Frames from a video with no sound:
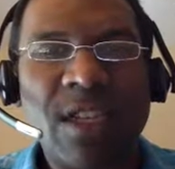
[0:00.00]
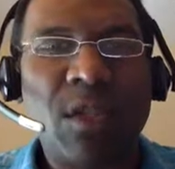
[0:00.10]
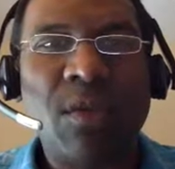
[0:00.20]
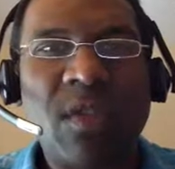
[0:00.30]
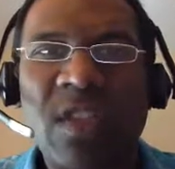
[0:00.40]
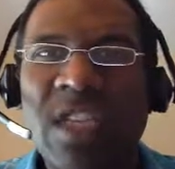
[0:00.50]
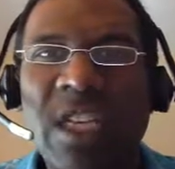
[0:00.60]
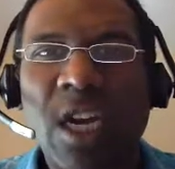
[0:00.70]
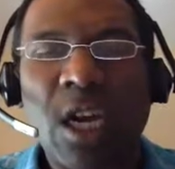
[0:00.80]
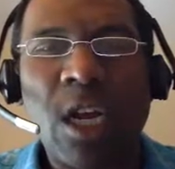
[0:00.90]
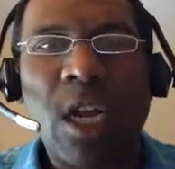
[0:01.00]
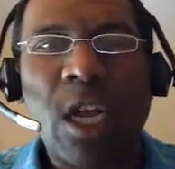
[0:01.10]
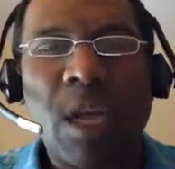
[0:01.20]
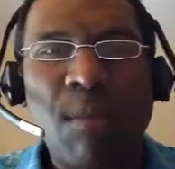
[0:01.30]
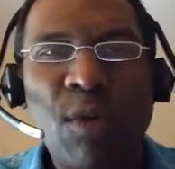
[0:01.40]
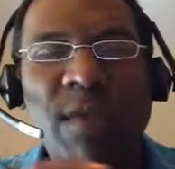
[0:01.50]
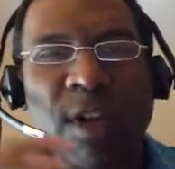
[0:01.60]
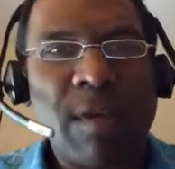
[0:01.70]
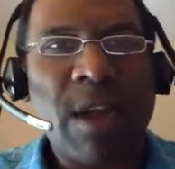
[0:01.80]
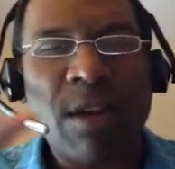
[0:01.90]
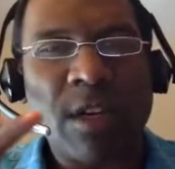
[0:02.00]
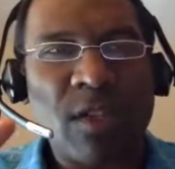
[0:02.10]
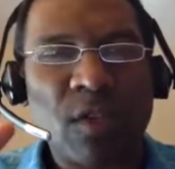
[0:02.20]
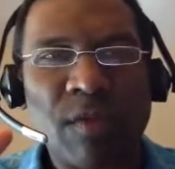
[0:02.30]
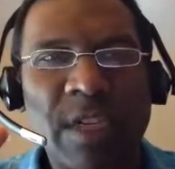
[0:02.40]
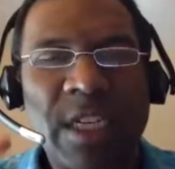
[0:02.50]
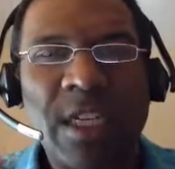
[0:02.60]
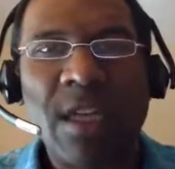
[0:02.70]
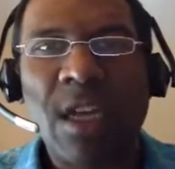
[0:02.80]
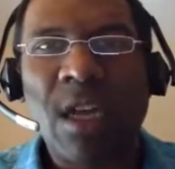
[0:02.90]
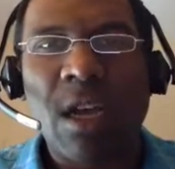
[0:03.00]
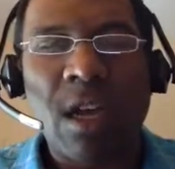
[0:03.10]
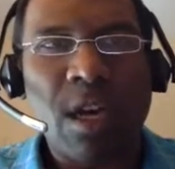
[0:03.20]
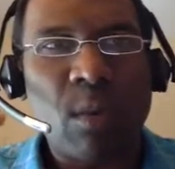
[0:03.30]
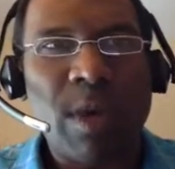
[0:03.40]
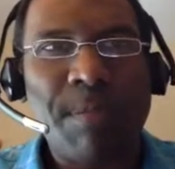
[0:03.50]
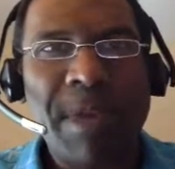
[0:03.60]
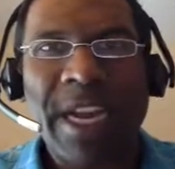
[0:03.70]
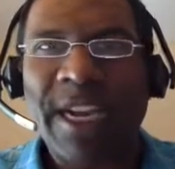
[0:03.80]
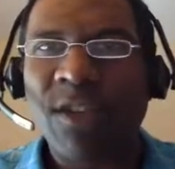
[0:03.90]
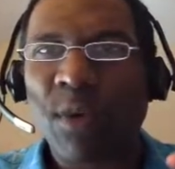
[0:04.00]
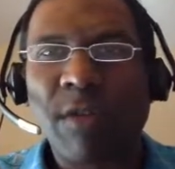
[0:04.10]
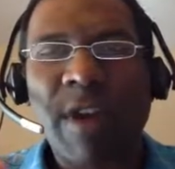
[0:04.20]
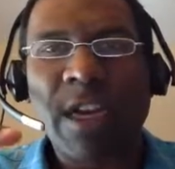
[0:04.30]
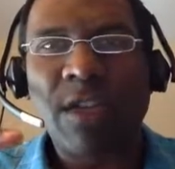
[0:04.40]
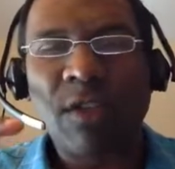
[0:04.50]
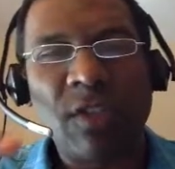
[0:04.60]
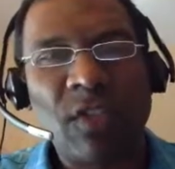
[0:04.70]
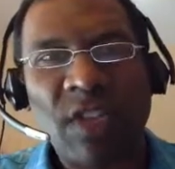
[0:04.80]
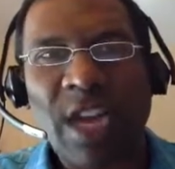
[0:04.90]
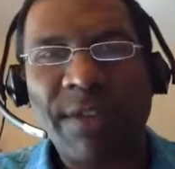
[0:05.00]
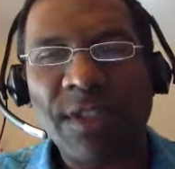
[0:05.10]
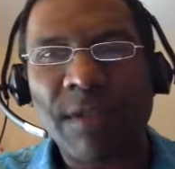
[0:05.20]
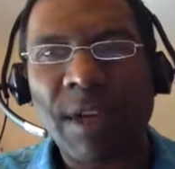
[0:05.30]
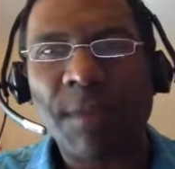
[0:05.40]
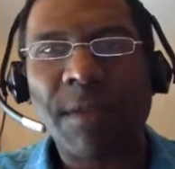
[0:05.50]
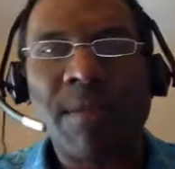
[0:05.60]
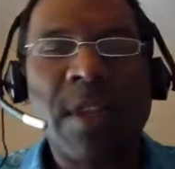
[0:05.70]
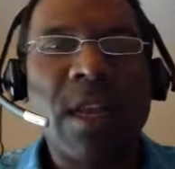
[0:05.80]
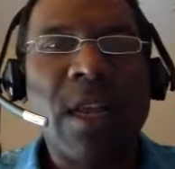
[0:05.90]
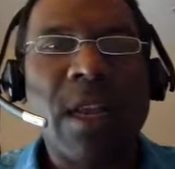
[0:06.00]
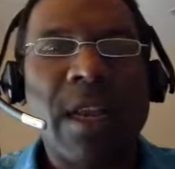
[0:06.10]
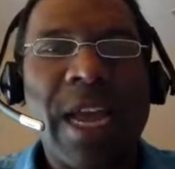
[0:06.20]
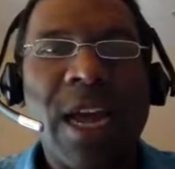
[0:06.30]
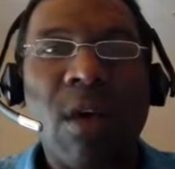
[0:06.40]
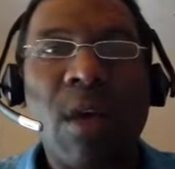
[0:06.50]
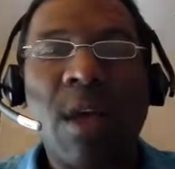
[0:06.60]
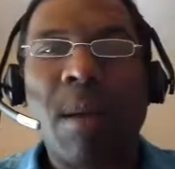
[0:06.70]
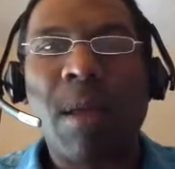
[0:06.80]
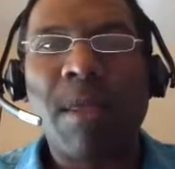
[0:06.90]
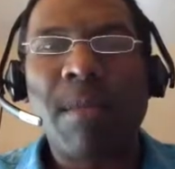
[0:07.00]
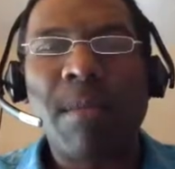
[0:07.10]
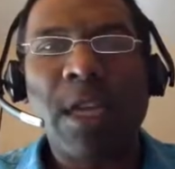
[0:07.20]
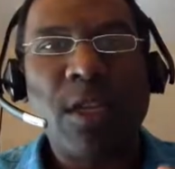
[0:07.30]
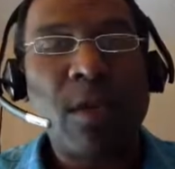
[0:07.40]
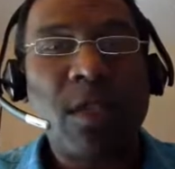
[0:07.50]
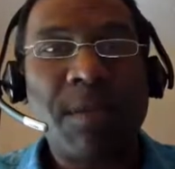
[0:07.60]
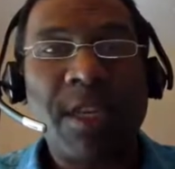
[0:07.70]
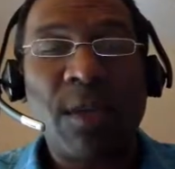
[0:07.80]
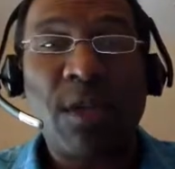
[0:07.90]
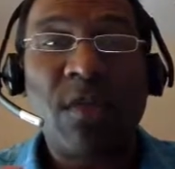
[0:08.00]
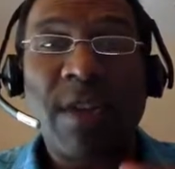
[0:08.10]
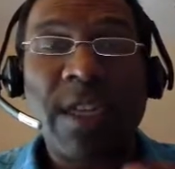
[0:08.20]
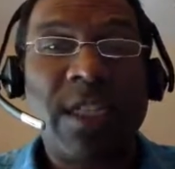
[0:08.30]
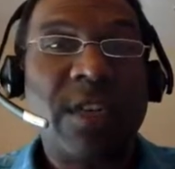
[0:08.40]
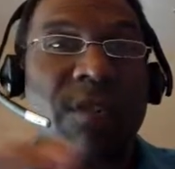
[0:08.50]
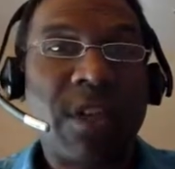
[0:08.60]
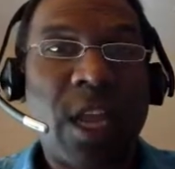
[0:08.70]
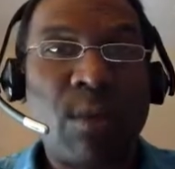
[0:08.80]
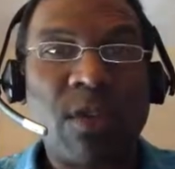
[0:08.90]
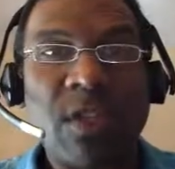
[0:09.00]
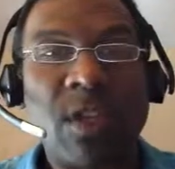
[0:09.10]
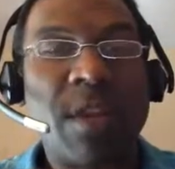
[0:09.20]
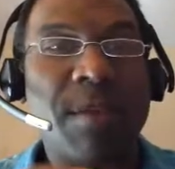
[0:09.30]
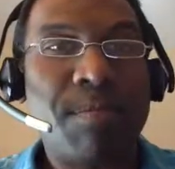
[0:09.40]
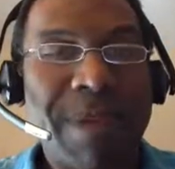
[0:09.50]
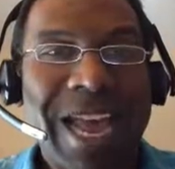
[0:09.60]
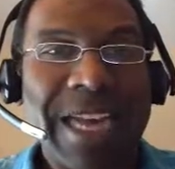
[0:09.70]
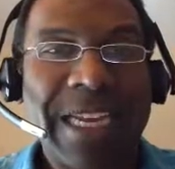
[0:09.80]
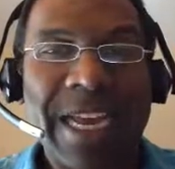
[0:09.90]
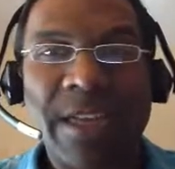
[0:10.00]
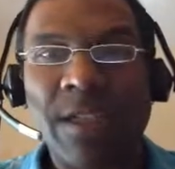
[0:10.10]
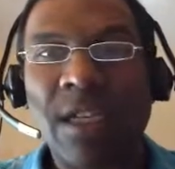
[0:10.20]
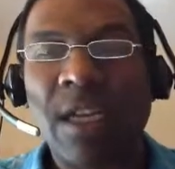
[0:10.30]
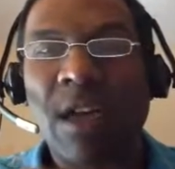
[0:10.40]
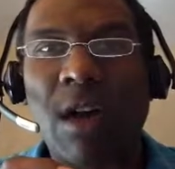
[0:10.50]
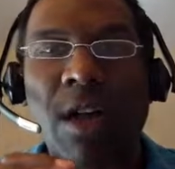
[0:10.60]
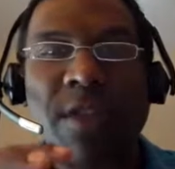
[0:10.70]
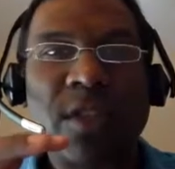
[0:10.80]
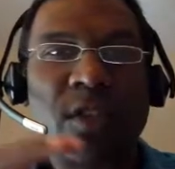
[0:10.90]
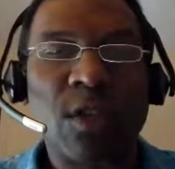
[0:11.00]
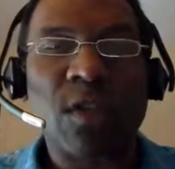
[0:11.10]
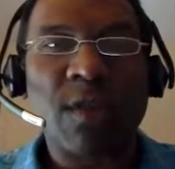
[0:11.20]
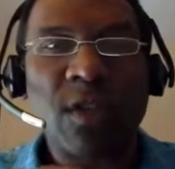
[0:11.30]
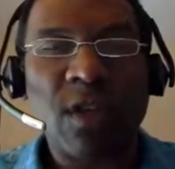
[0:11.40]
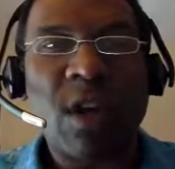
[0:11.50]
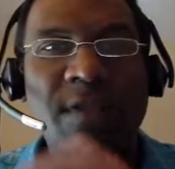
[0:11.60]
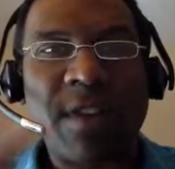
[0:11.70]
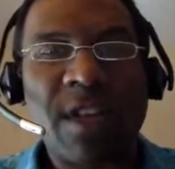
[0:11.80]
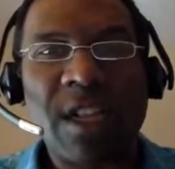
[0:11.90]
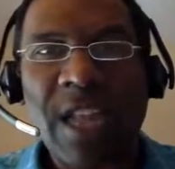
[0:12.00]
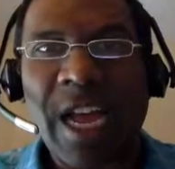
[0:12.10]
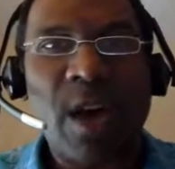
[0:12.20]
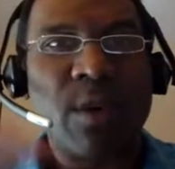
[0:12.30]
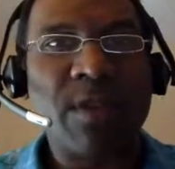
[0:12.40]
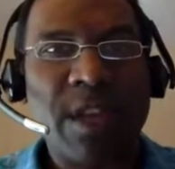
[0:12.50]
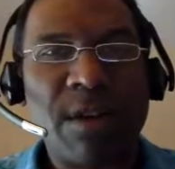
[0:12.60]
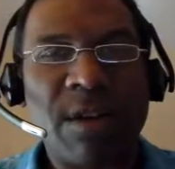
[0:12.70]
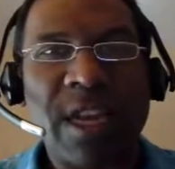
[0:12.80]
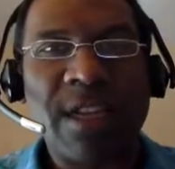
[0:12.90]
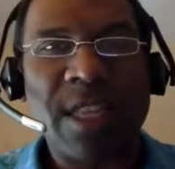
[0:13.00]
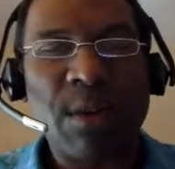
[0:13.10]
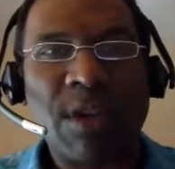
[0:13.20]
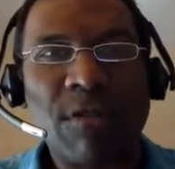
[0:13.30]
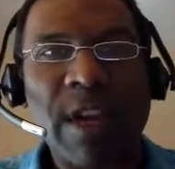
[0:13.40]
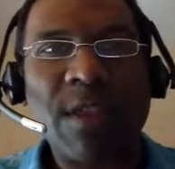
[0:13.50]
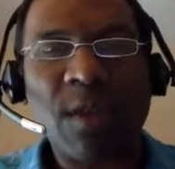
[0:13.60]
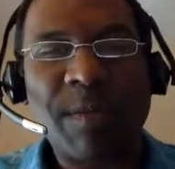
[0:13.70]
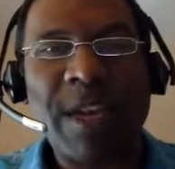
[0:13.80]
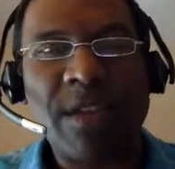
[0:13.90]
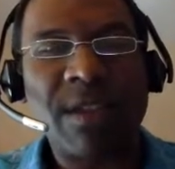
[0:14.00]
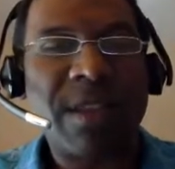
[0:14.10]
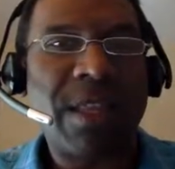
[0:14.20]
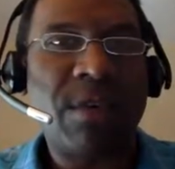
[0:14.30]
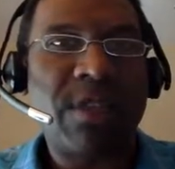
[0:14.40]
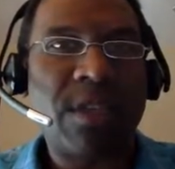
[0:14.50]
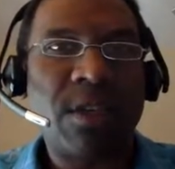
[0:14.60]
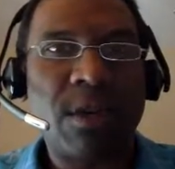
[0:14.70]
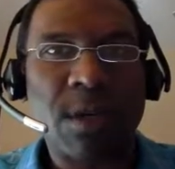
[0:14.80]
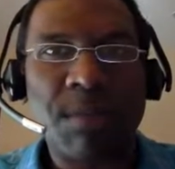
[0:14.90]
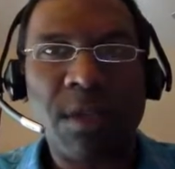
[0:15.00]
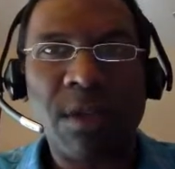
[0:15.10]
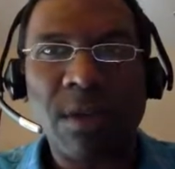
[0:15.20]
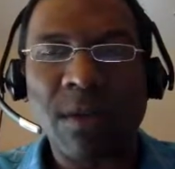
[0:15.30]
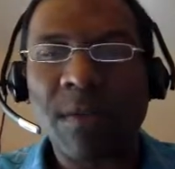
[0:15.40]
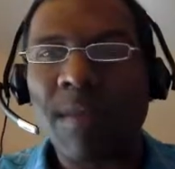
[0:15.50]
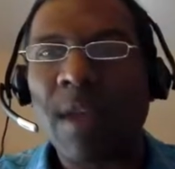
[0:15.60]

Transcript: that you see moving around on a screen on a web page were created using JavaScript. Now, it used to be that we used very different languages on the back end, on the servers off on the cloud or the internet that would create those pages that they would send to your computers.